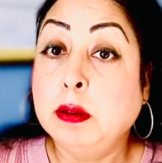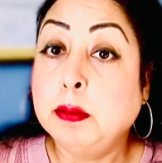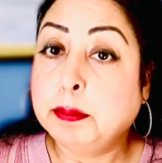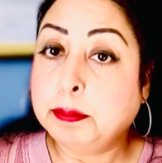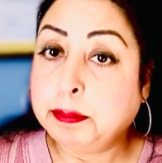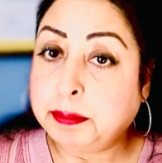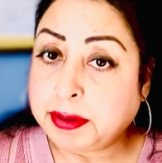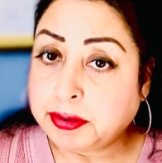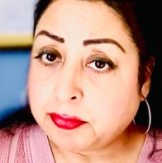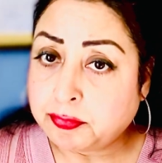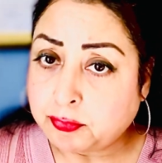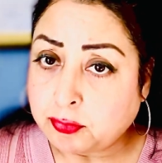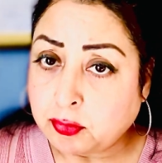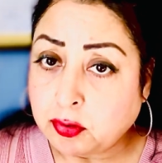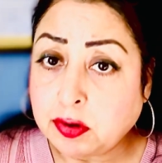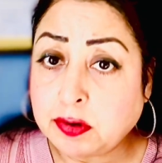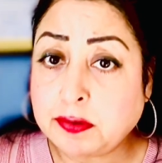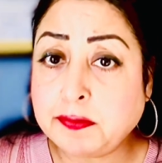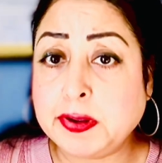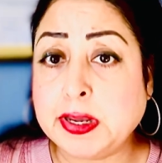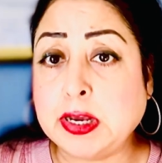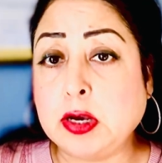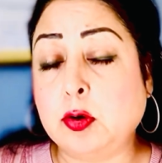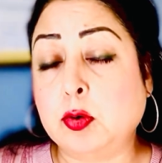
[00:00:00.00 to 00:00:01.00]
Before
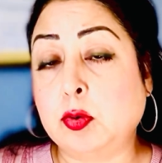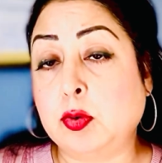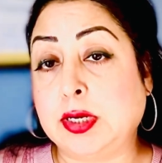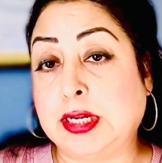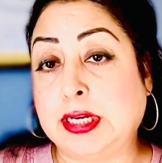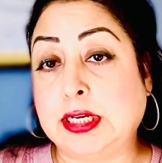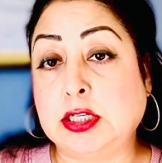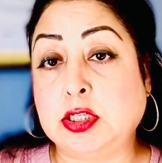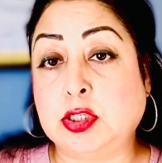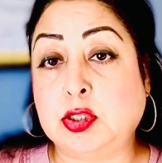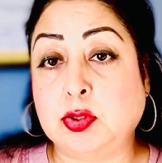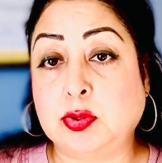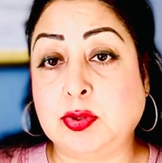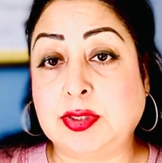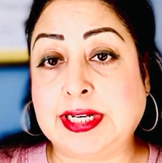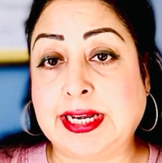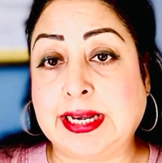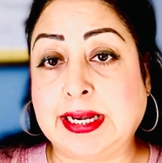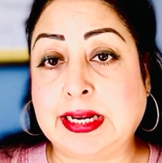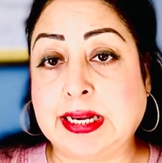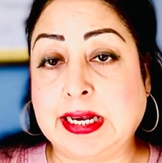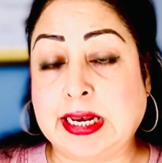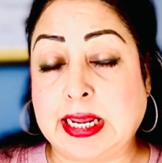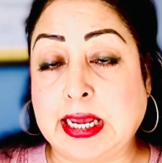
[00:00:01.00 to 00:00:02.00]
we go into
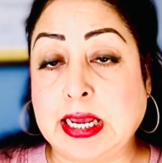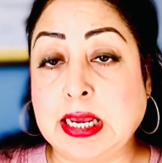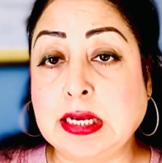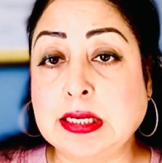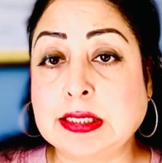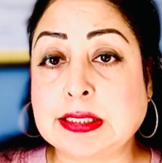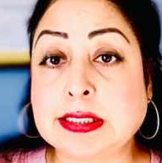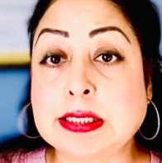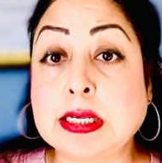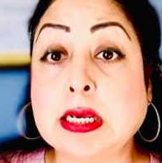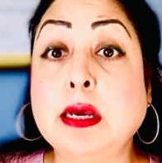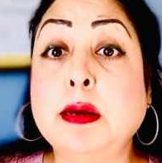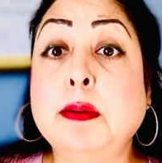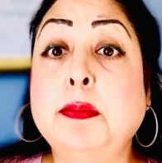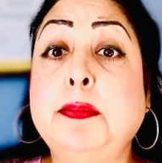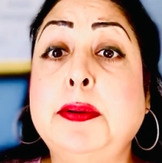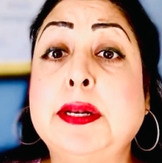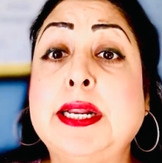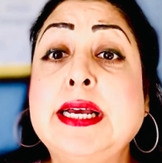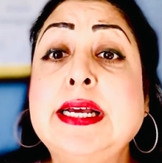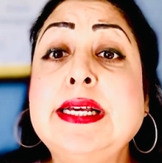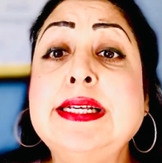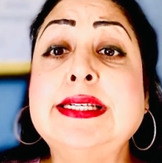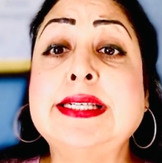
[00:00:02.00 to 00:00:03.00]
techniques,
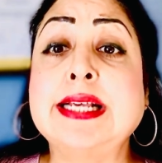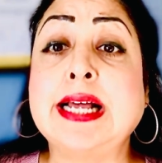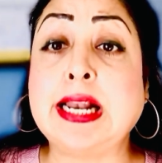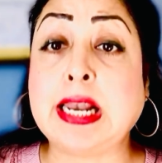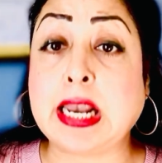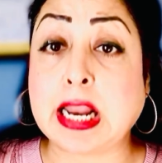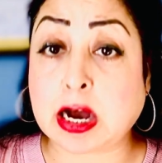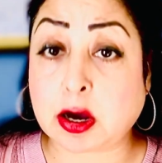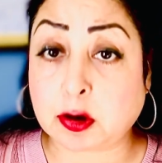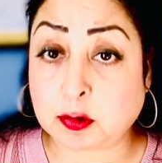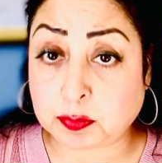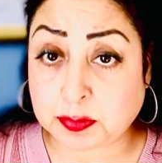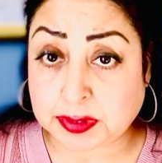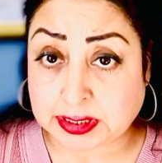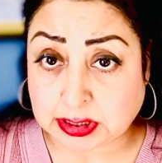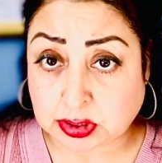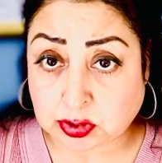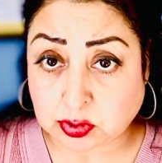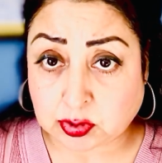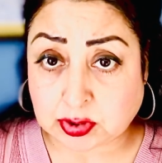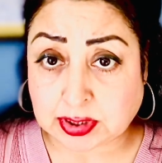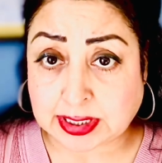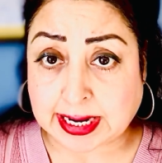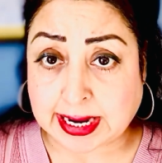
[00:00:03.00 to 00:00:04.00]
please allow me to
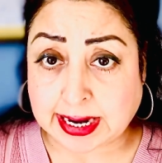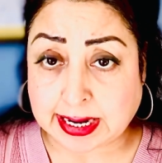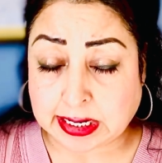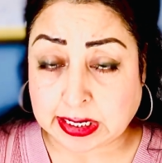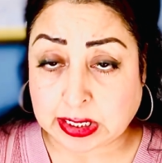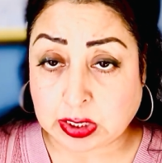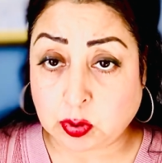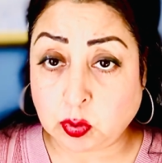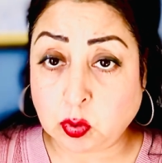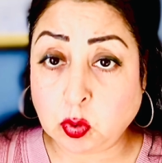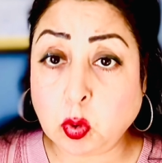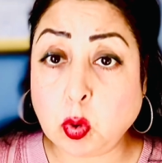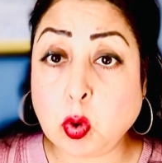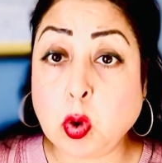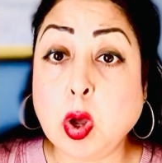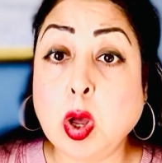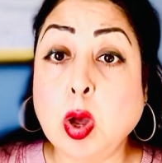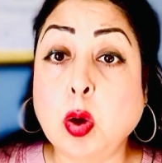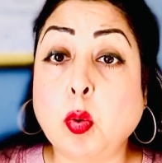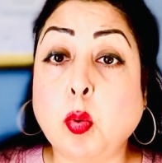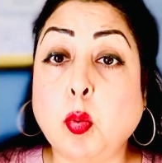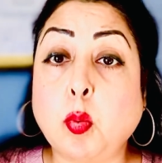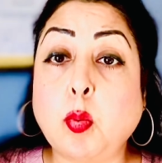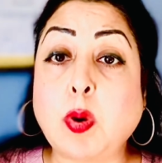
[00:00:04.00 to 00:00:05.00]
tell you
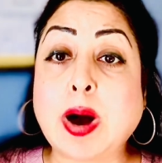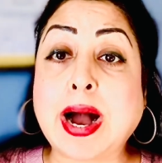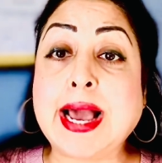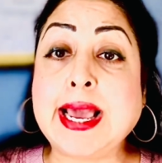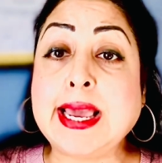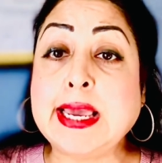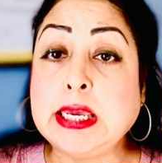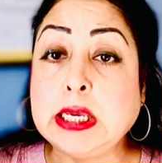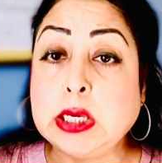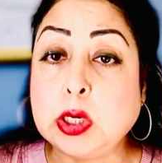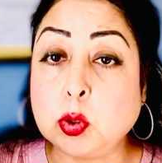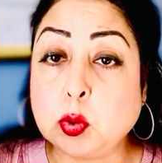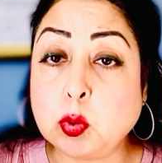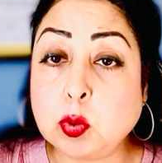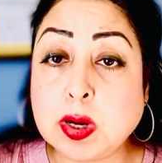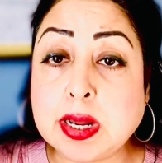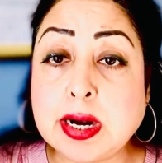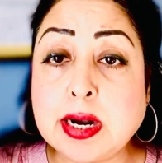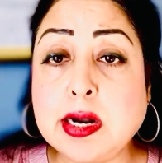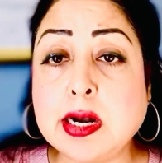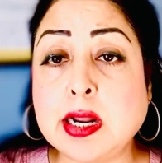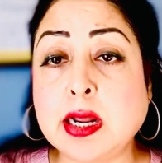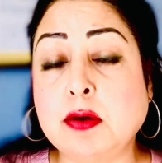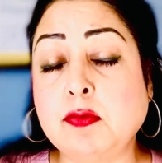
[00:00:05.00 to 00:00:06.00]
why your
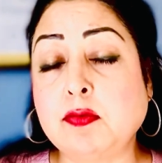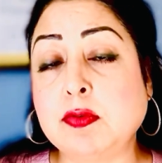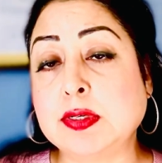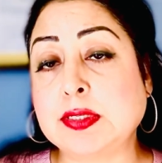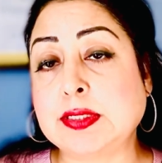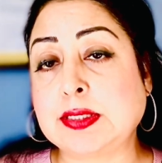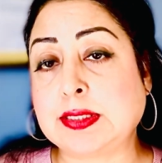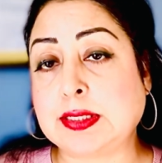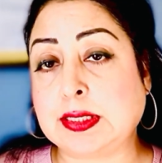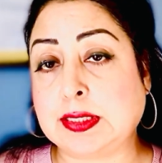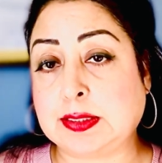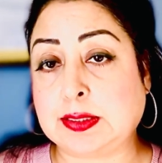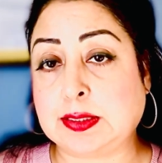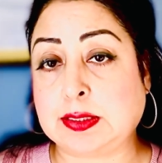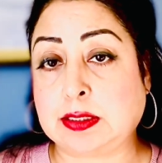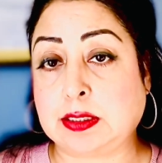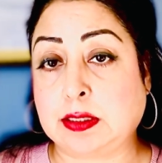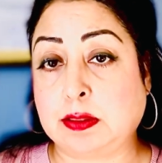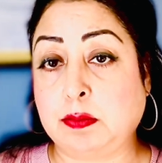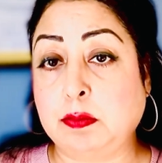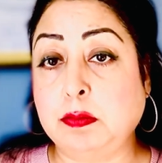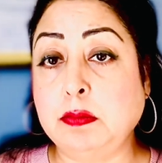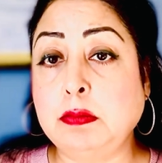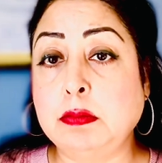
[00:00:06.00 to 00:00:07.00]
nervous
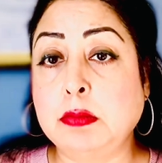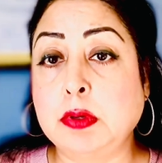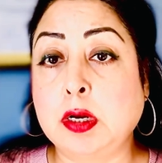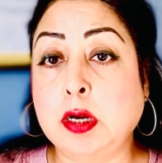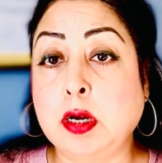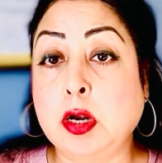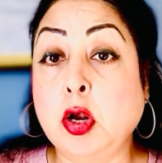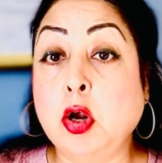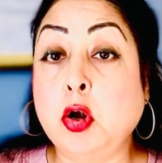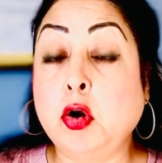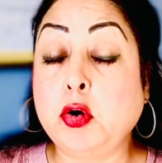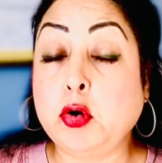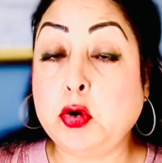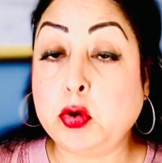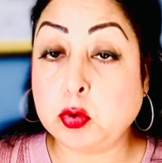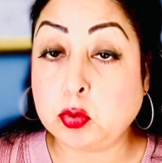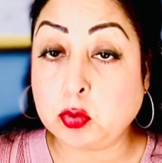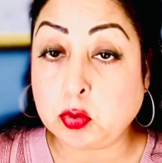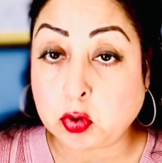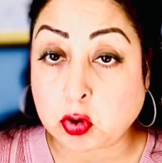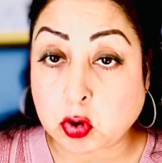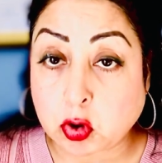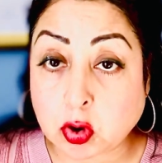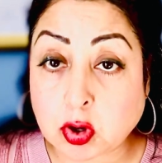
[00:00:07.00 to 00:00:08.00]
system do
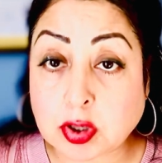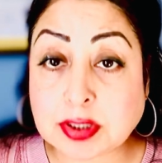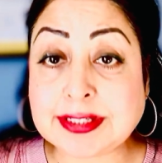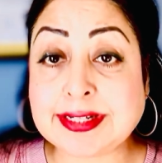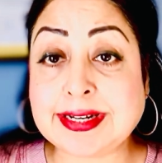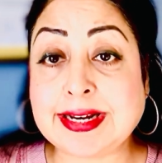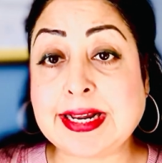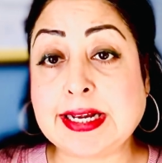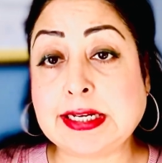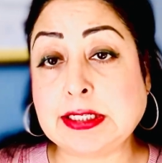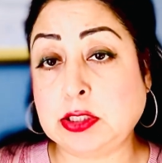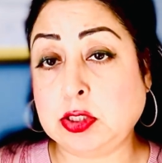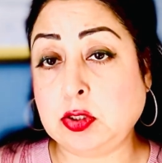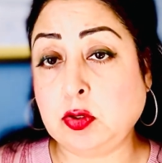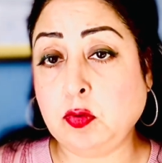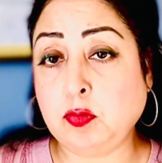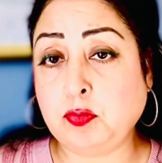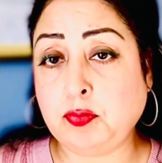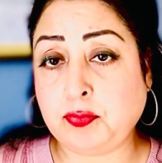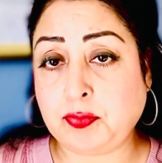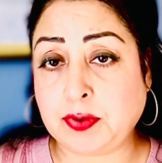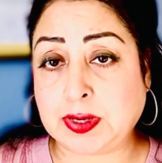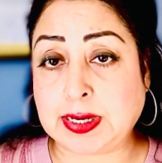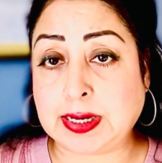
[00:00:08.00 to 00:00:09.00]
not let you
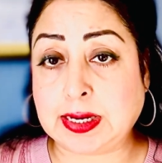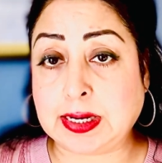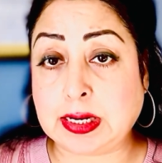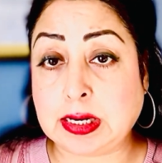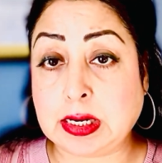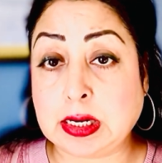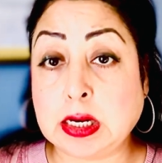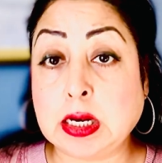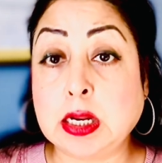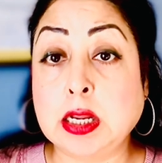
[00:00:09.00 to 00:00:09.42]
feel